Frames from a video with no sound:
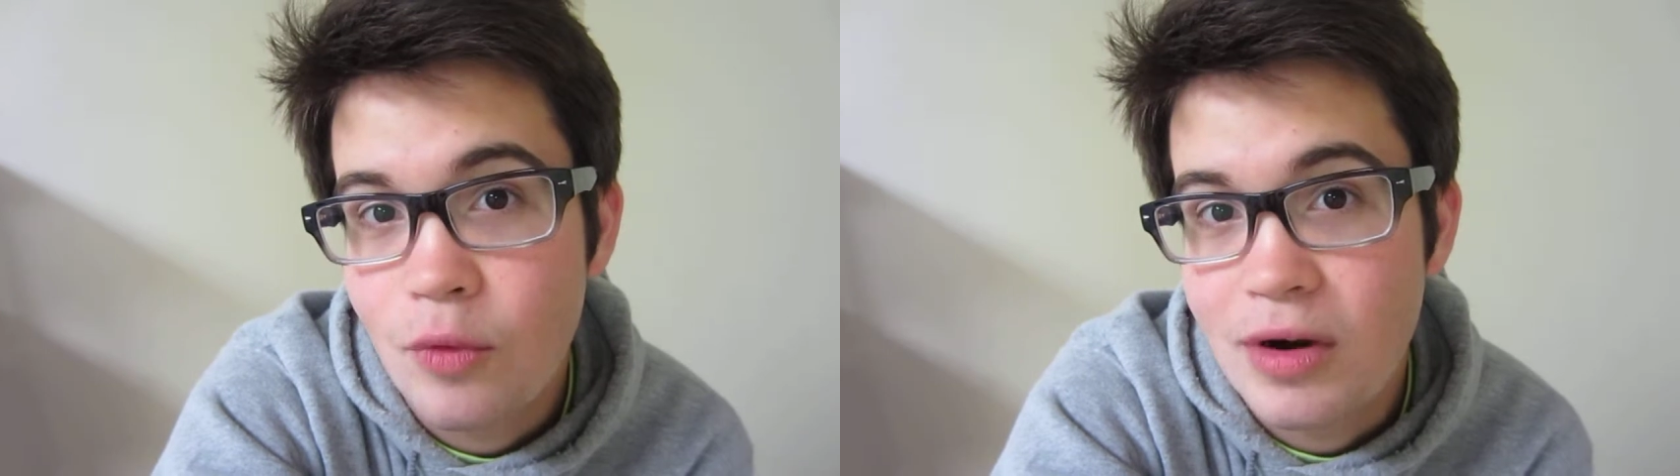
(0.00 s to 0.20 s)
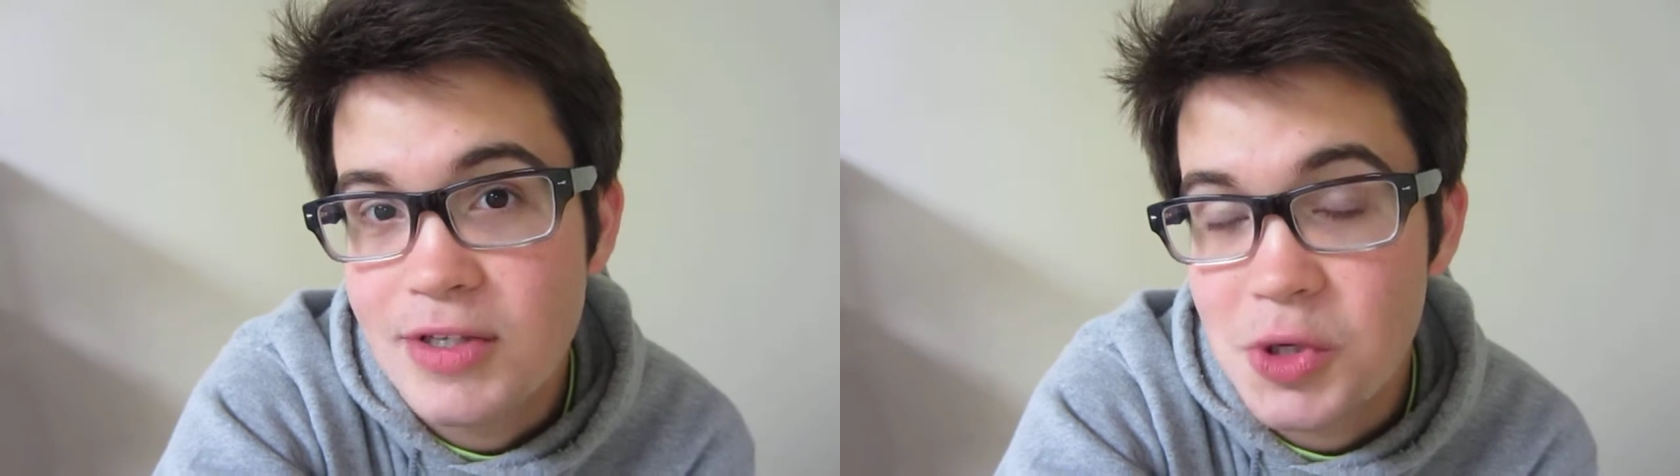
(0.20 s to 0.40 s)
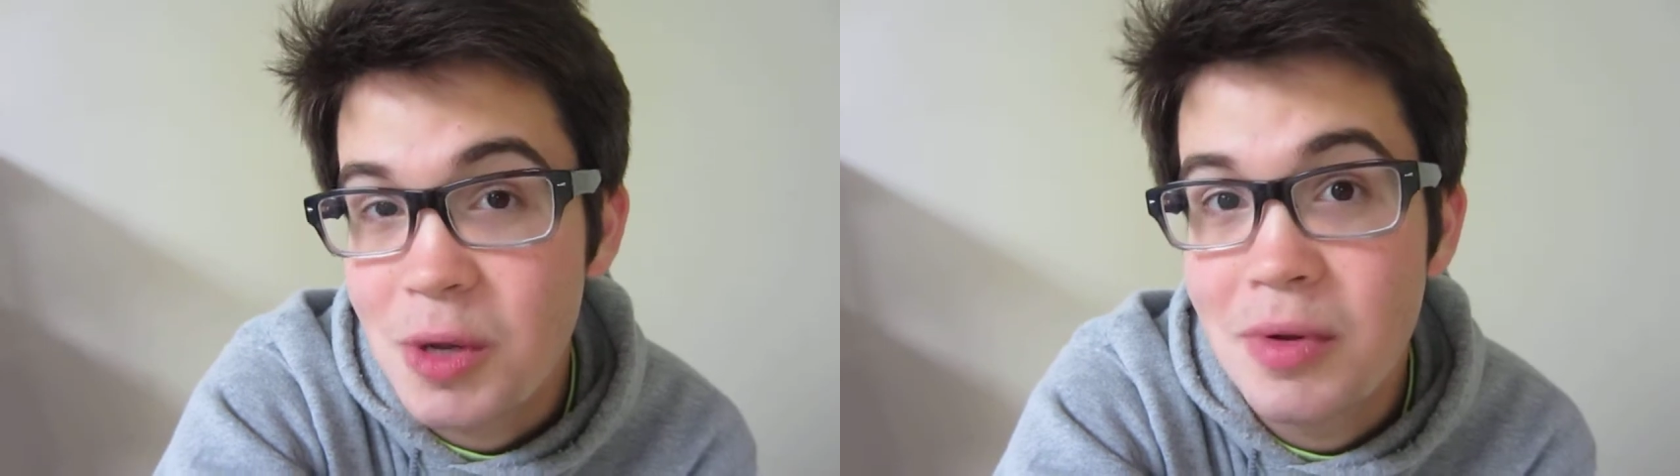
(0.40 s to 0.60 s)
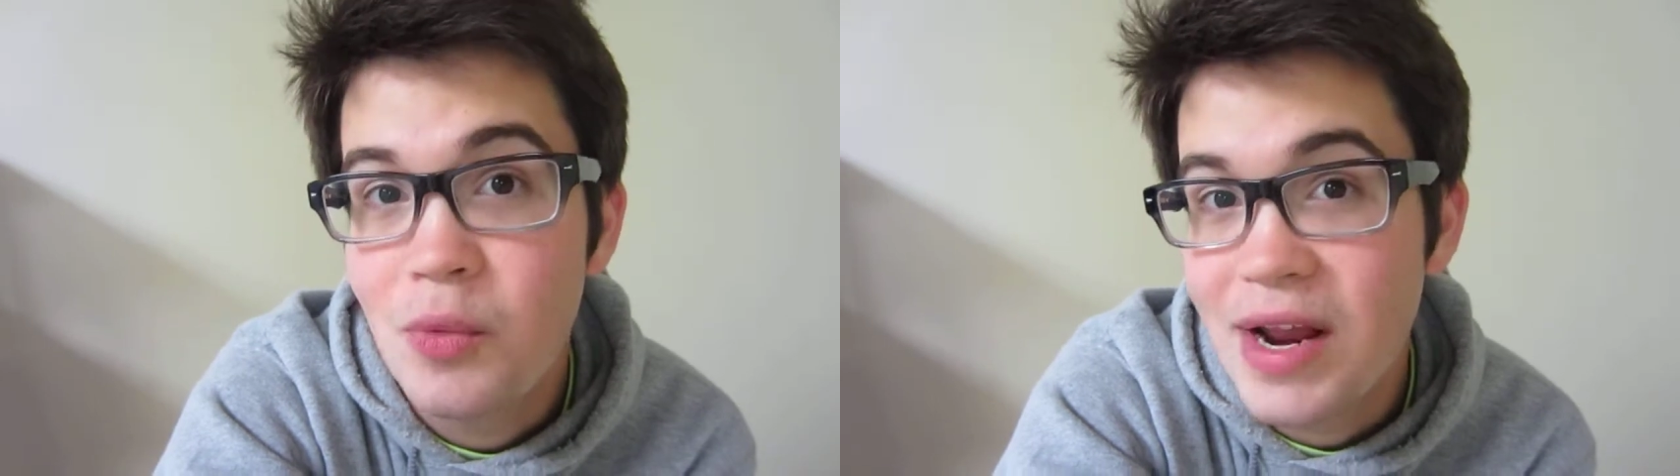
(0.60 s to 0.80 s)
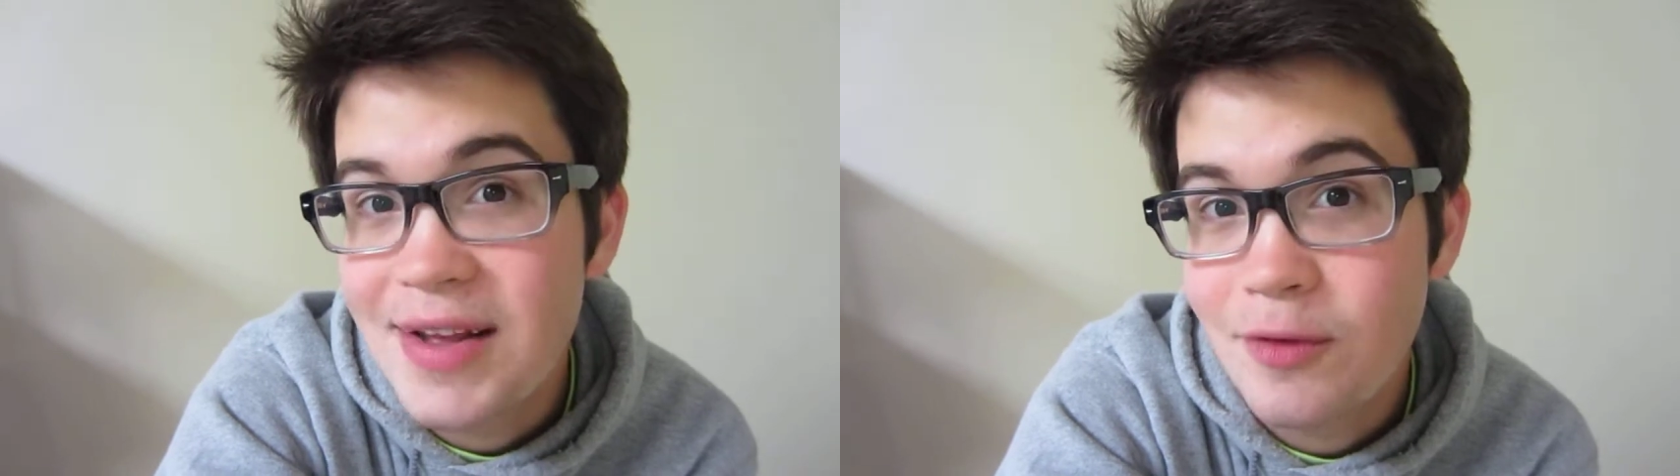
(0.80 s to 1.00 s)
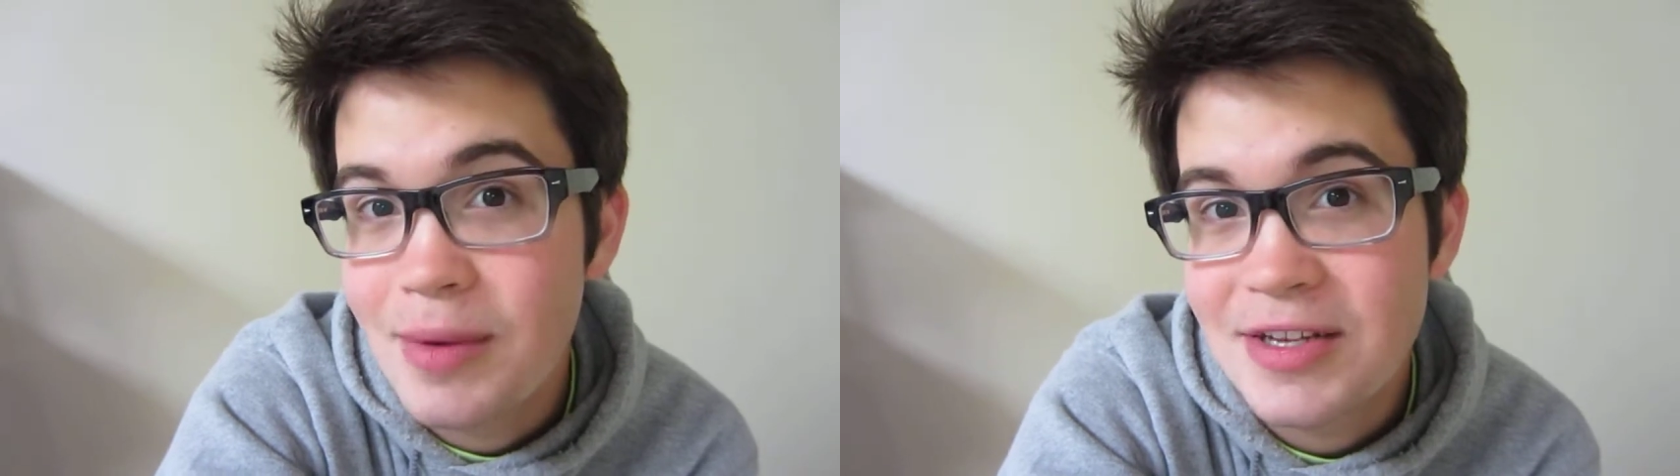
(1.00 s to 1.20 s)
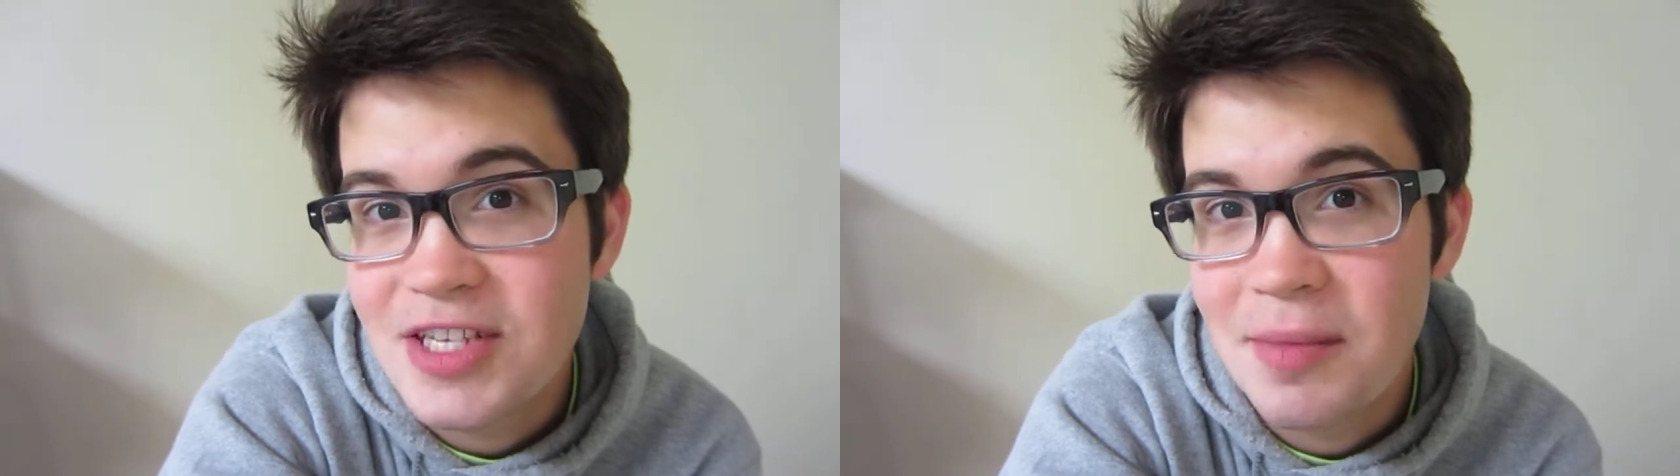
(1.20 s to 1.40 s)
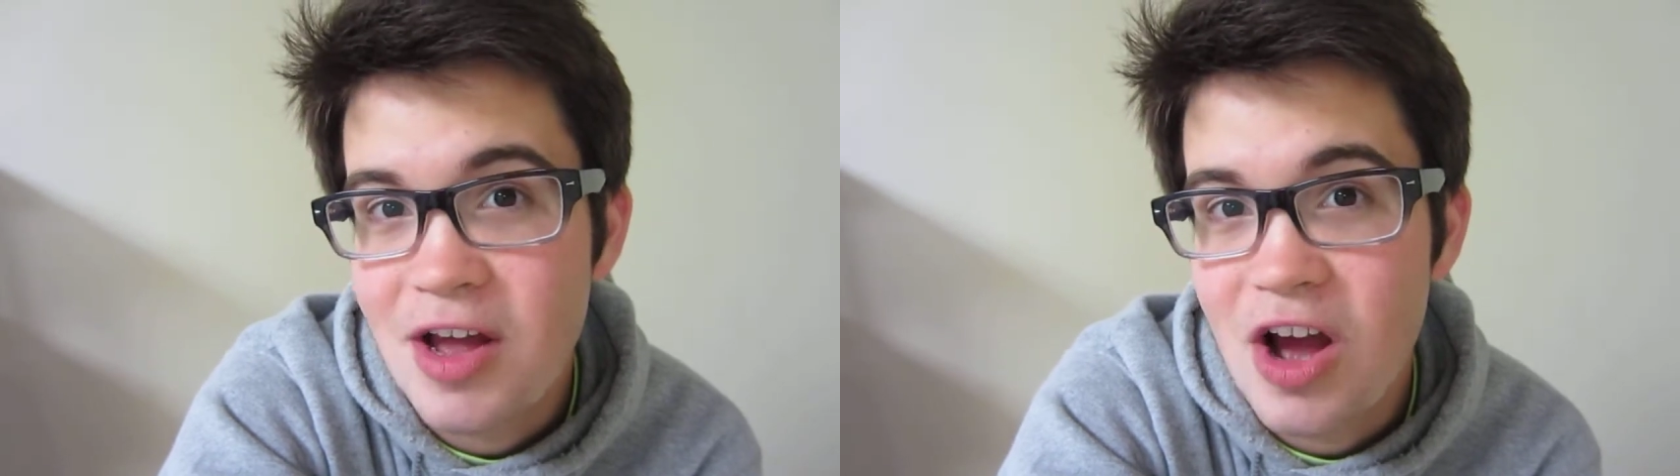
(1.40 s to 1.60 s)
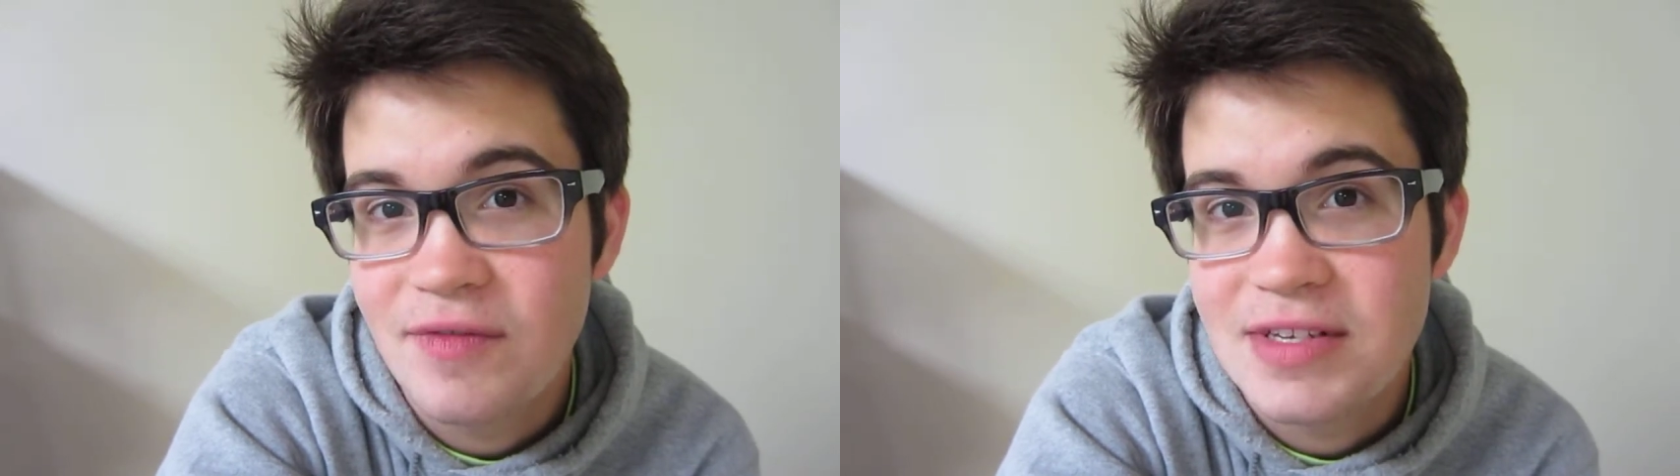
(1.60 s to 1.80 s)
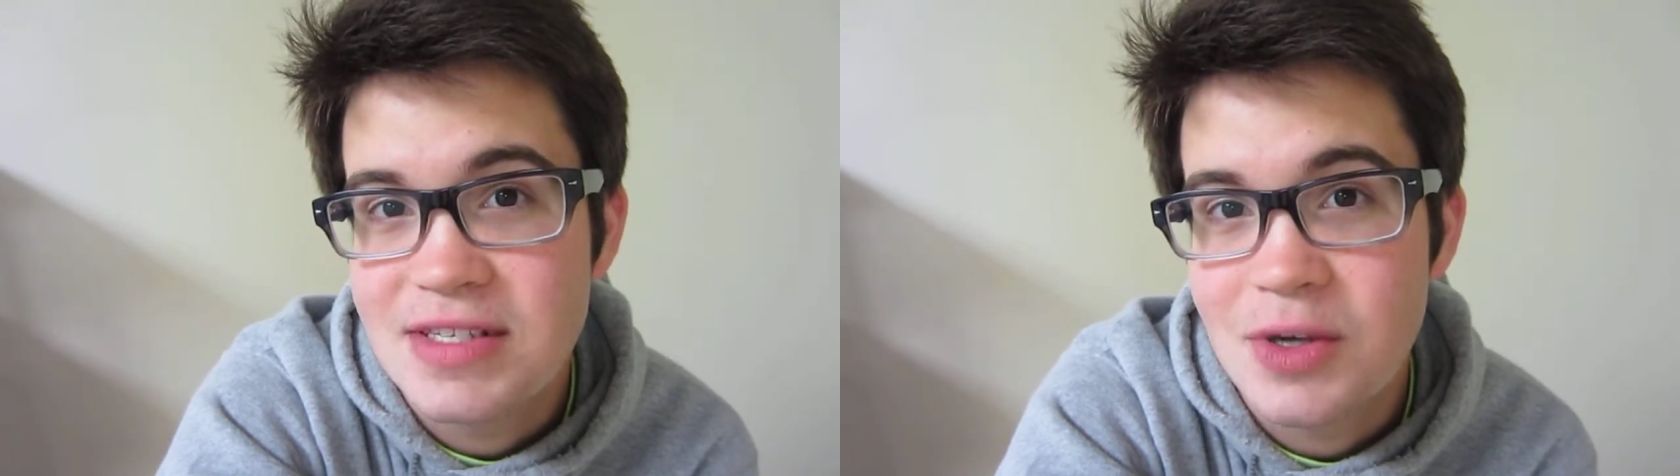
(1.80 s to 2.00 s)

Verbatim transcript: work, so he'll be waiting for me outside my office.